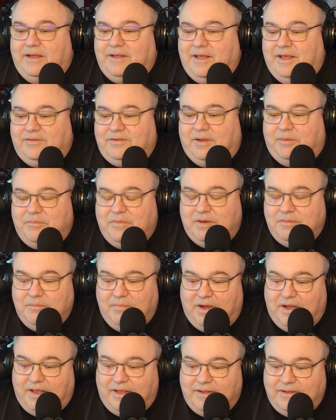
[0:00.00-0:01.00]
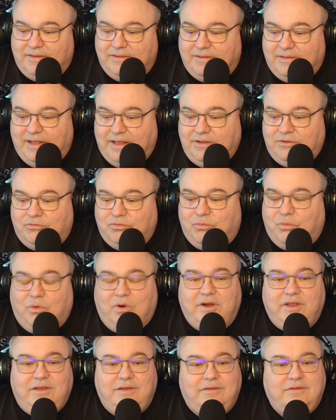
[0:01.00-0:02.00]
guess I'm in my late
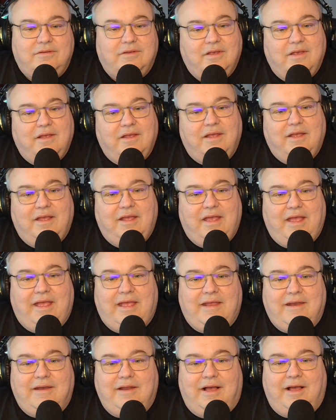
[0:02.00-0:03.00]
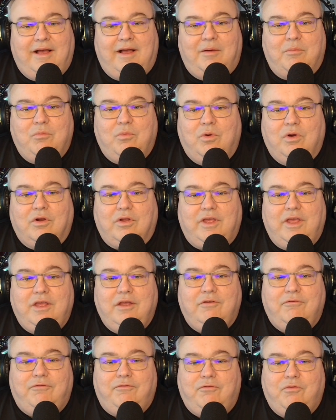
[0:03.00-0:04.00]
20s and I'm
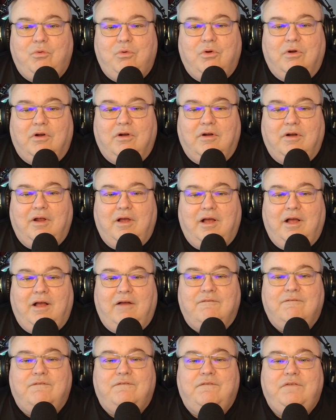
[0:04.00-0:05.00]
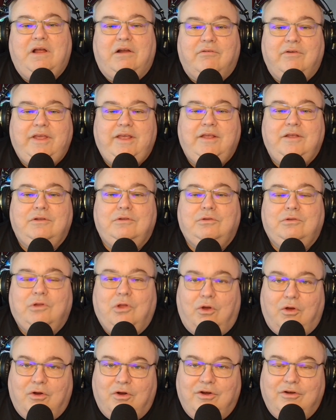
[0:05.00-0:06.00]
working for a very
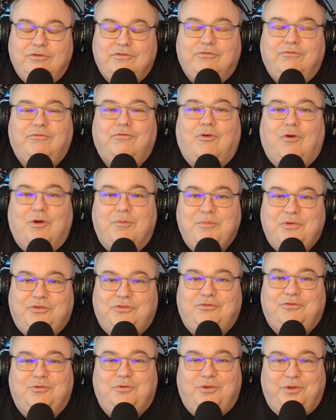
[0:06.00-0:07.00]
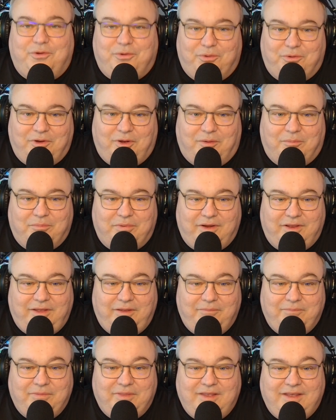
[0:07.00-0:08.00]
large pharmaceutical company.
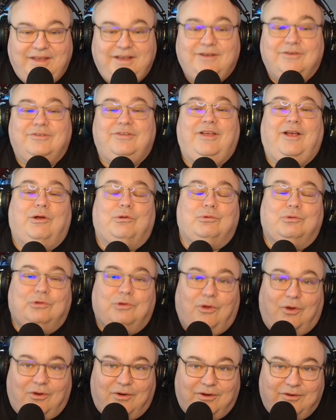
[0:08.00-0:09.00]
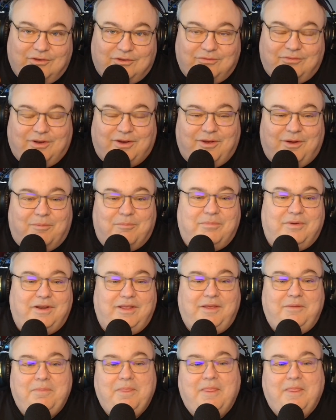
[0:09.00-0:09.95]
Here's how large of a company.